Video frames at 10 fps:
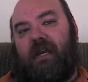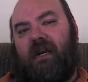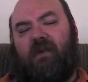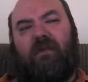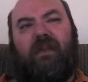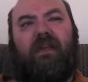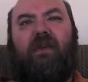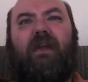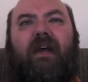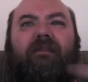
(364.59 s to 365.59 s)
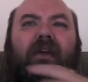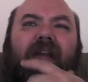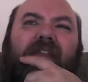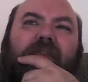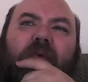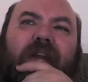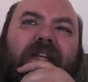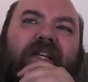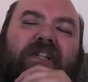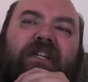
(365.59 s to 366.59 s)
and I don't think you'd ever hit a three
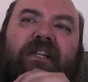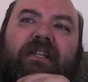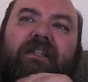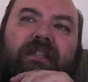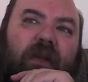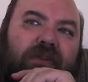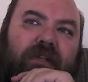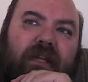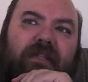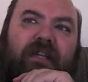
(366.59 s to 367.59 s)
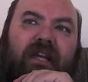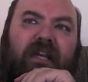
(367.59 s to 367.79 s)
digit in Celsius